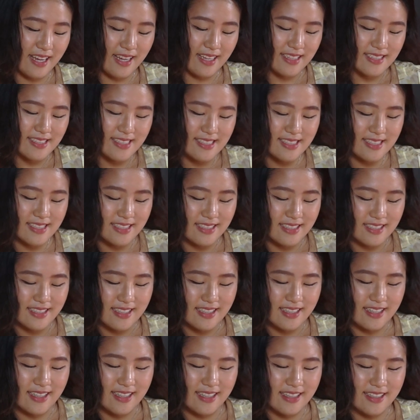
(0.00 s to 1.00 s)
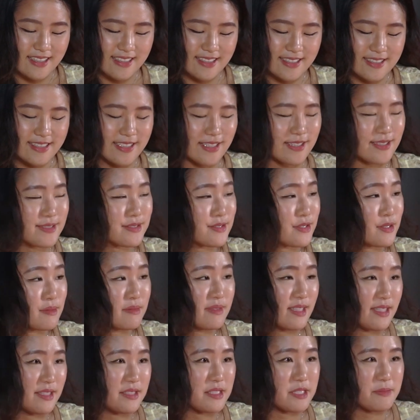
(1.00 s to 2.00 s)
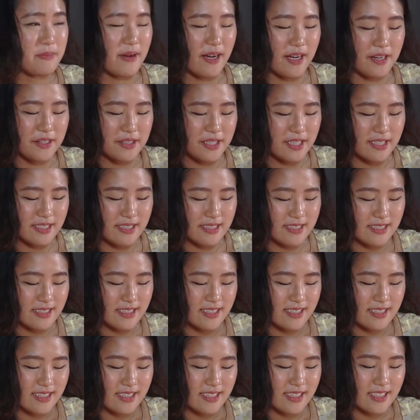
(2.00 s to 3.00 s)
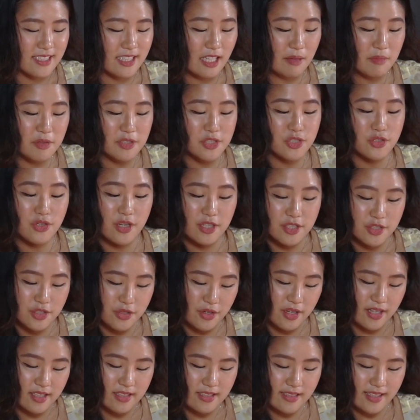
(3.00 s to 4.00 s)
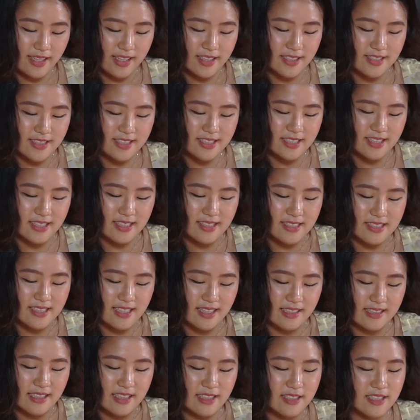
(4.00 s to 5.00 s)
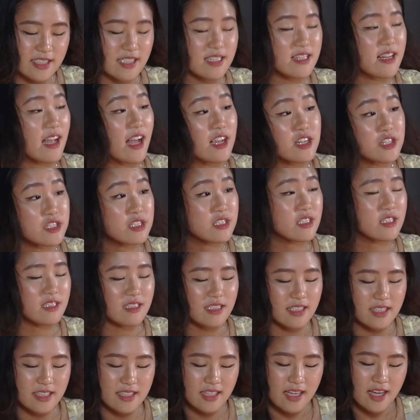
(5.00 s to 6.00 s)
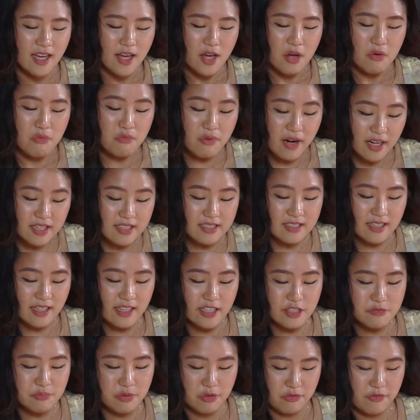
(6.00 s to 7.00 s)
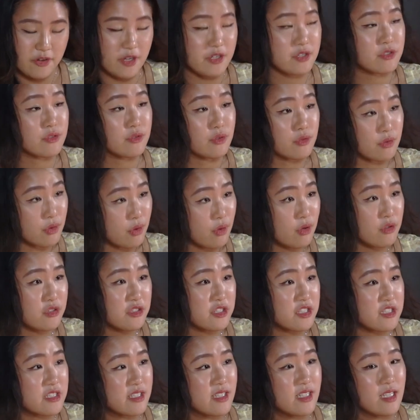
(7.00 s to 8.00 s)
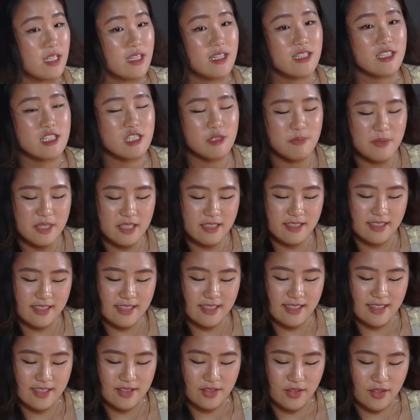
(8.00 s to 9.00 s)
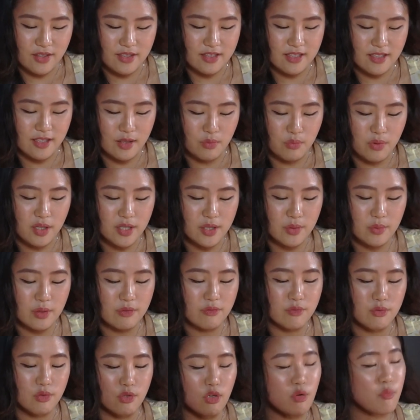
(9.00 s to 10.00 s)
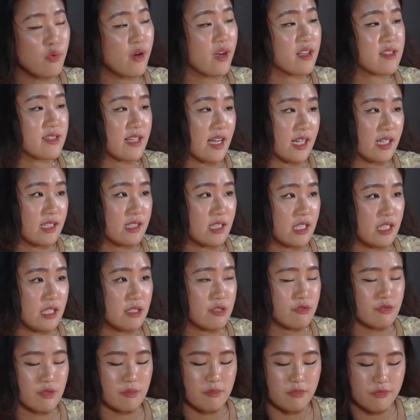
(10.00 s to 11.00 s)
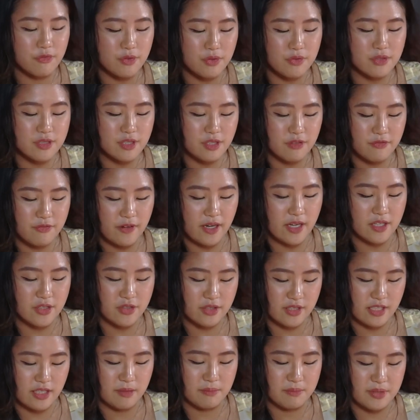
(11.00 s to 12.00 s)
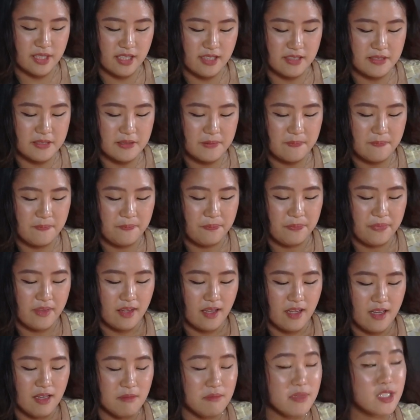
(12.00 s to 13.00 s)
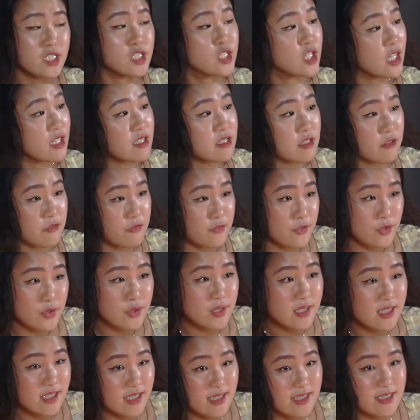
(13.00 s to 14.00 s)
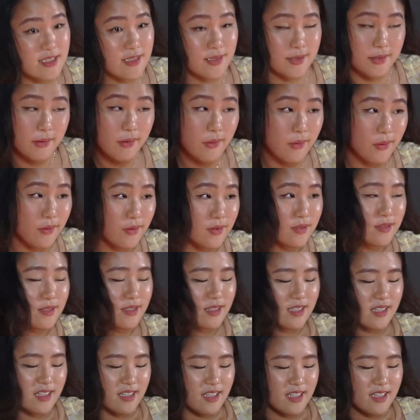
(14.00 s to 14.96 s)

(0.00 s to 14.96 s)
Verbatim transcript: guest uh, is extremely inspiring. Her name is Chuen Chuen, and she is an internationally recognized professional coach, speaker, and author working with global executives from Fortune 500 companies. But just a few years ago,